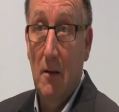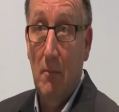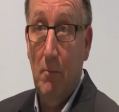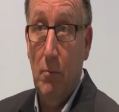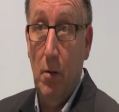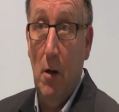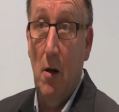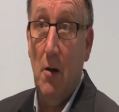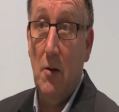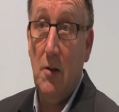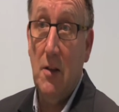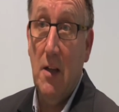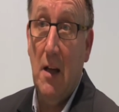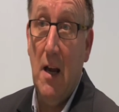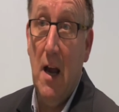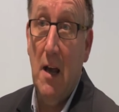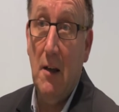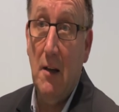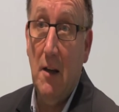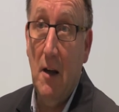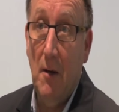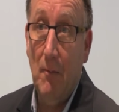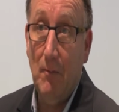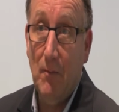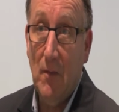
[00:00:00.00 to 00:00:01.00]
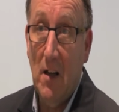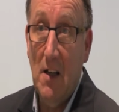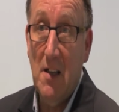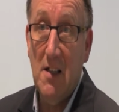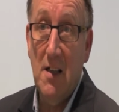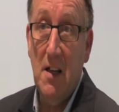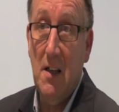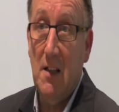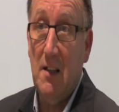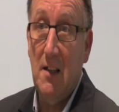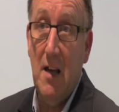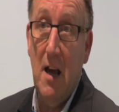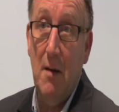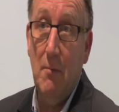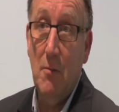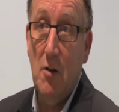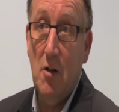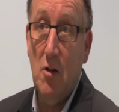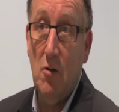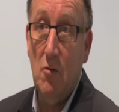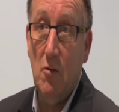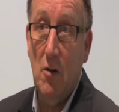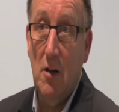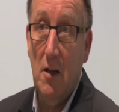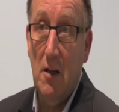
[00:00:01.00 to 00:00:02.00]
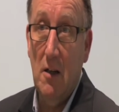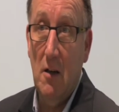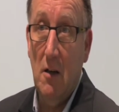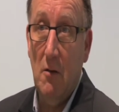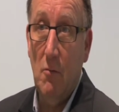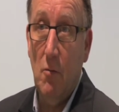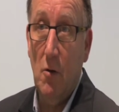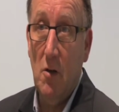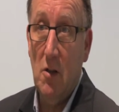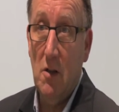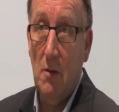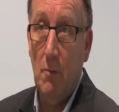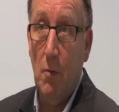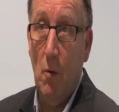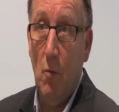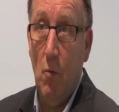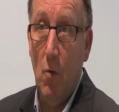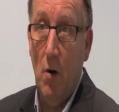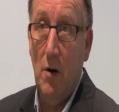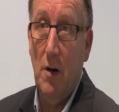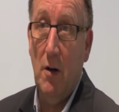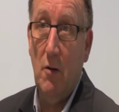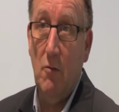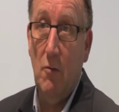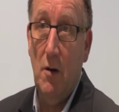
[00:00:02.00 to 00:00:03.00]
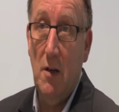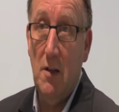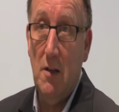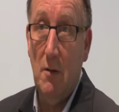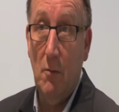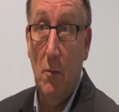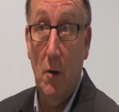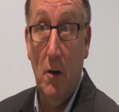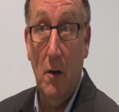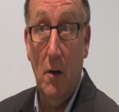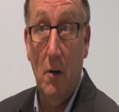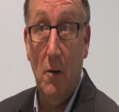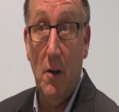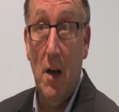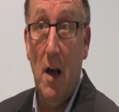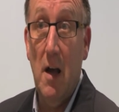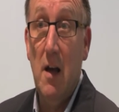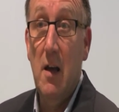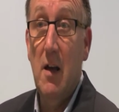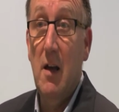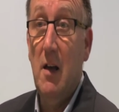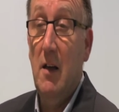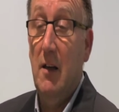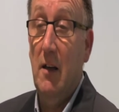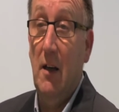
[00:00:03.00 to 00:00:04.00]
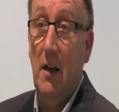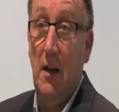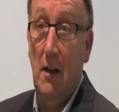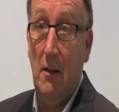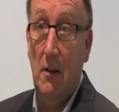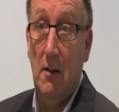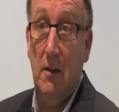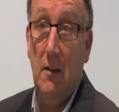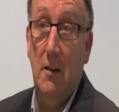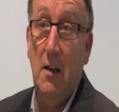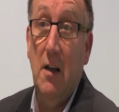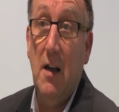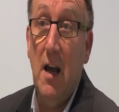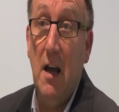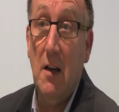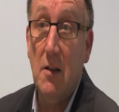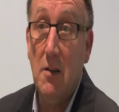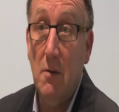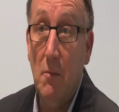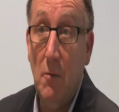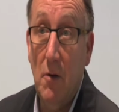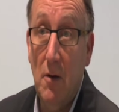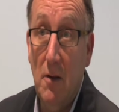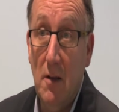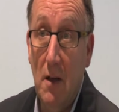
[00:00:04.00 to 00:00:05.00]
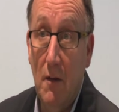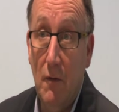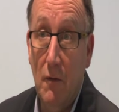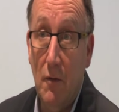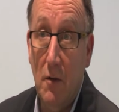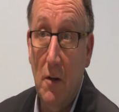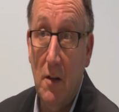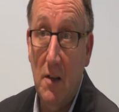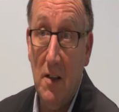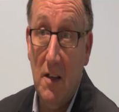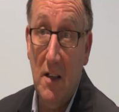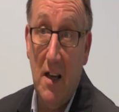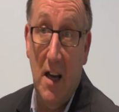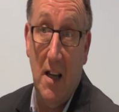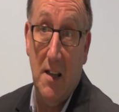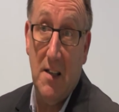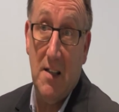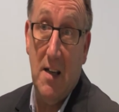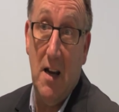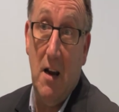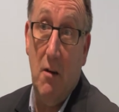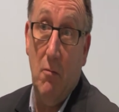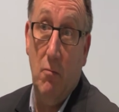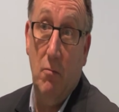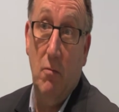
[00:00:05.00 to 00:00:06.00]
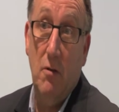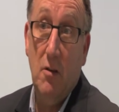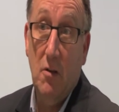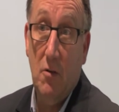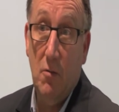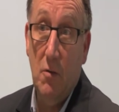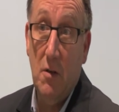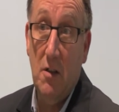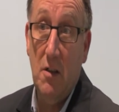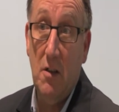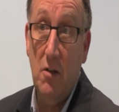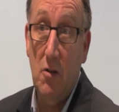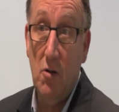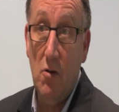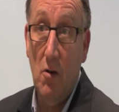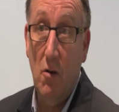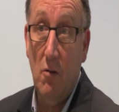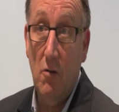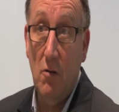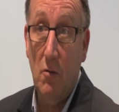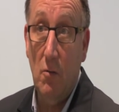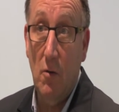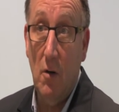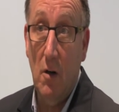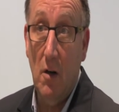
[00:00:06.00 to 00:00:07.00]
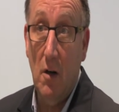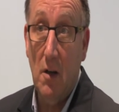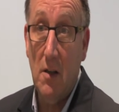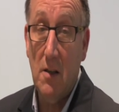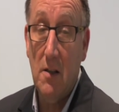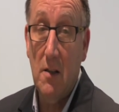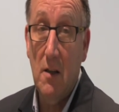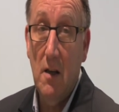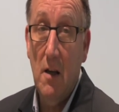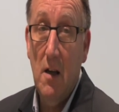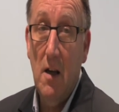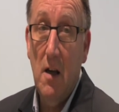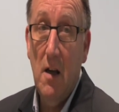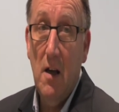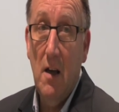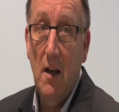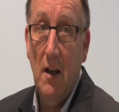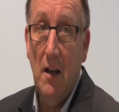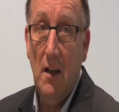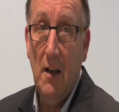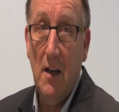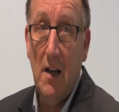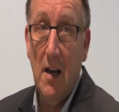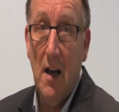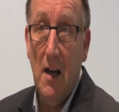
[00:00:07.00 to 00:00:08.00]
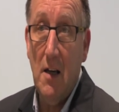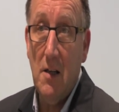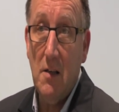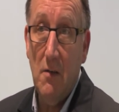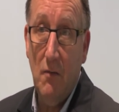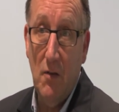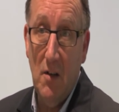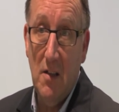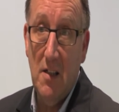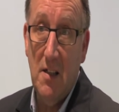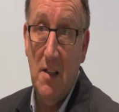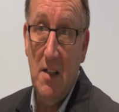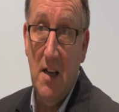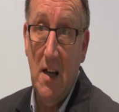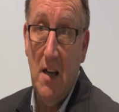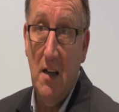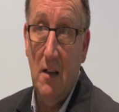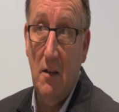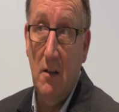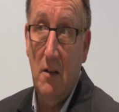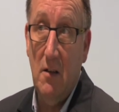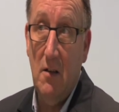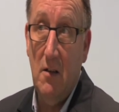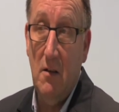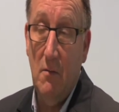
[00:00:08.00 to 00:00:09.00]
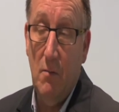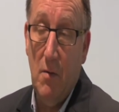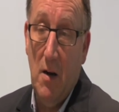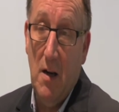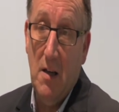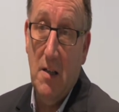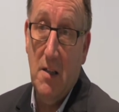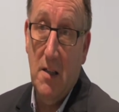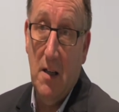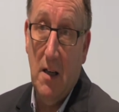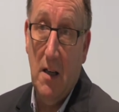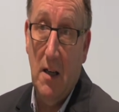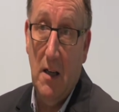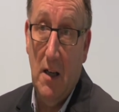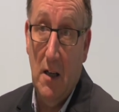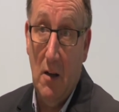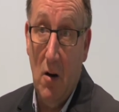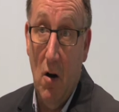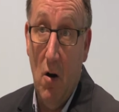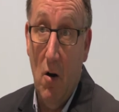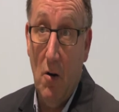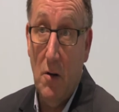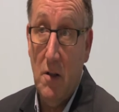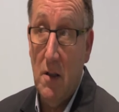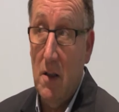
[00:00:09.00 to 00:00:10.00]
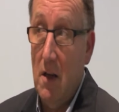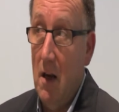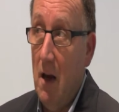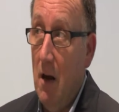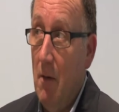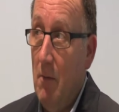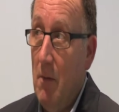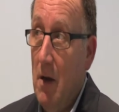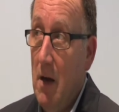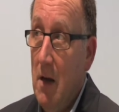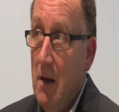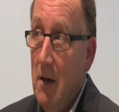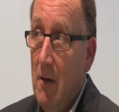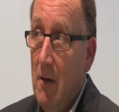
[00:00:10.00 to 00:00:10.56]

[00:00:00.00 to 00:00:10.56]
plot together. It's like chemistry, you know, once you put one ingredient with another, you get something different, and that's how twisted genre works. In the case of This Is England, you basically got a